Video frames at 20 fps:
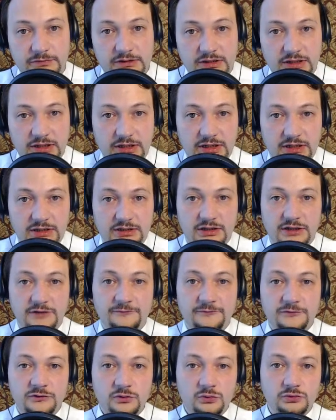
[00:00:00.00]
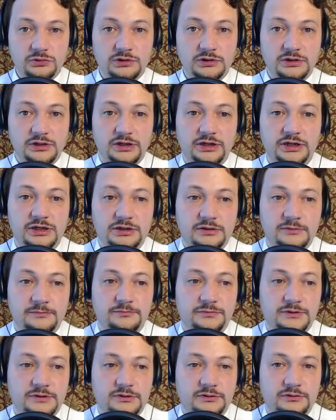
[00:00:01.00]
And if you would like
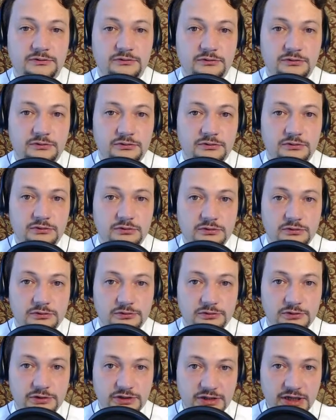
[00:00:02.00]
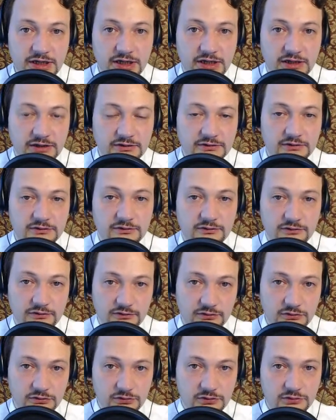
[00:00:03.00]
to create
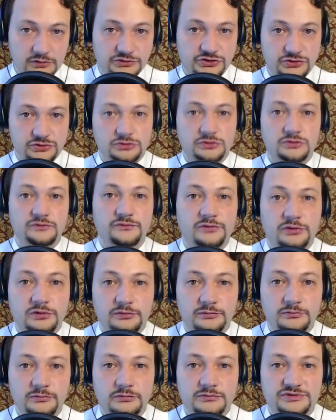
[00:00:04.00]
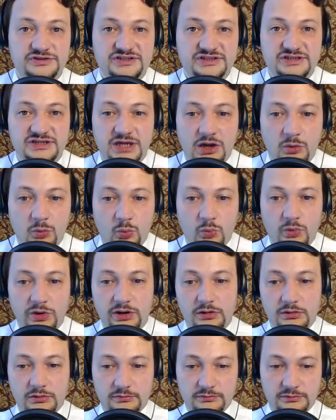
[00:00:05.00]
your server
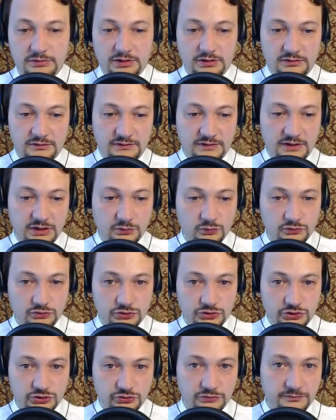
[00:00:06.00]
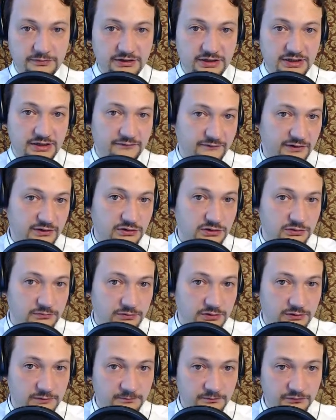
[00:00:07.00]
somewhere that should be
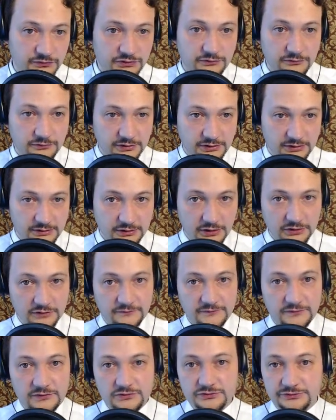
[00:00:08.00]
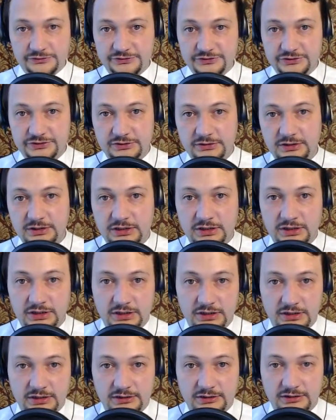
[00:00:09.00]
available to a lot of users,
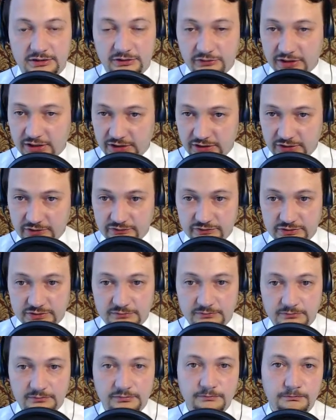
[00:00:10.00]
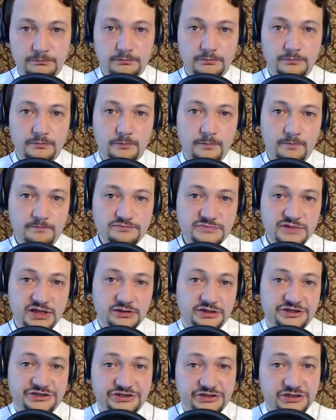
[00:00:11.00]
you can use
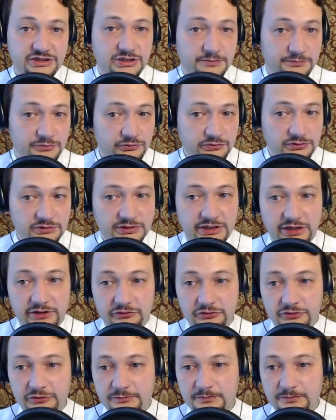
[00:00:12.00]
Elastic Compute Cloud.